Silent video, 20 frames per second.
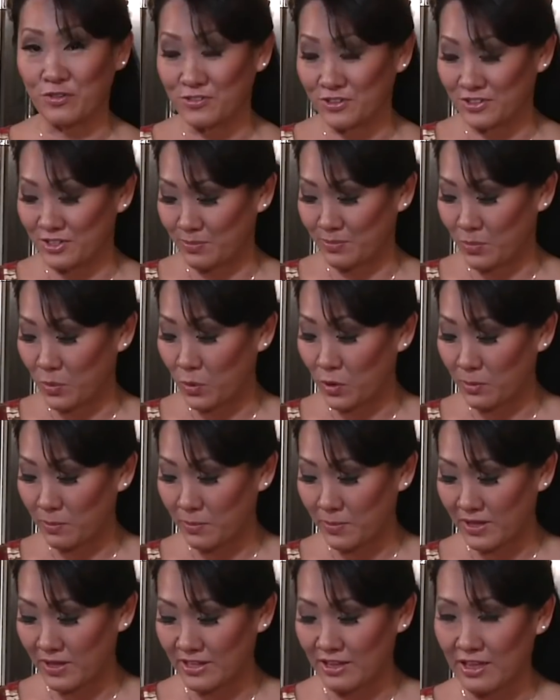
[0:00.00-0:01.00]
over the
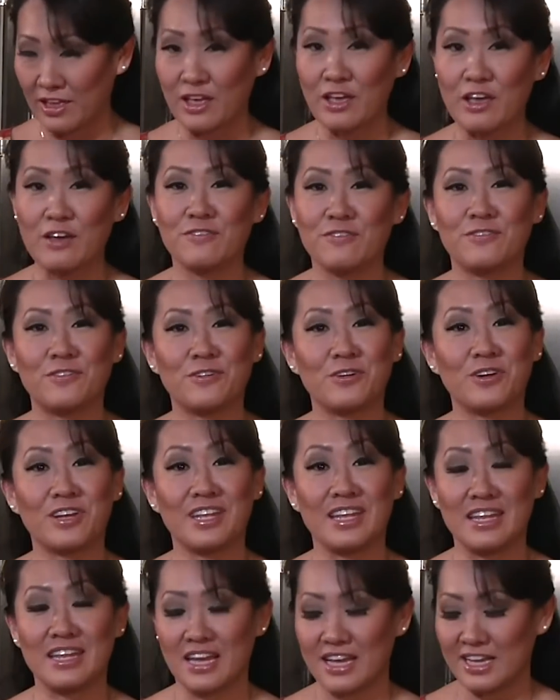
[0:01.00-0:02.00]
pork belly for a
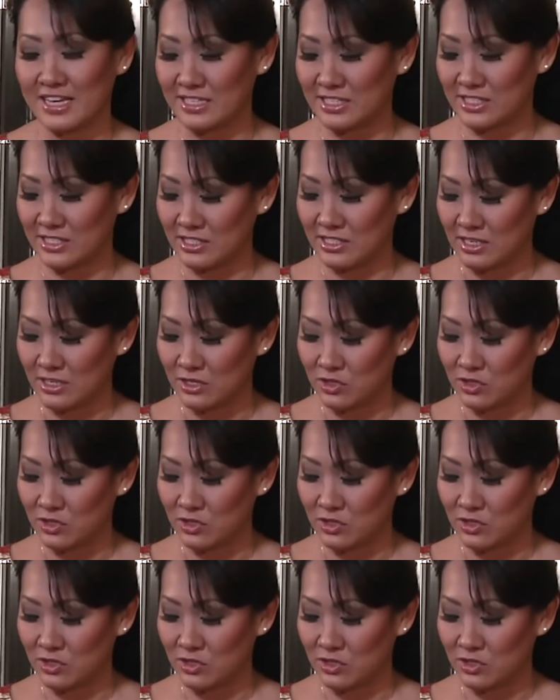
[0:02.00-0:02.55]
nice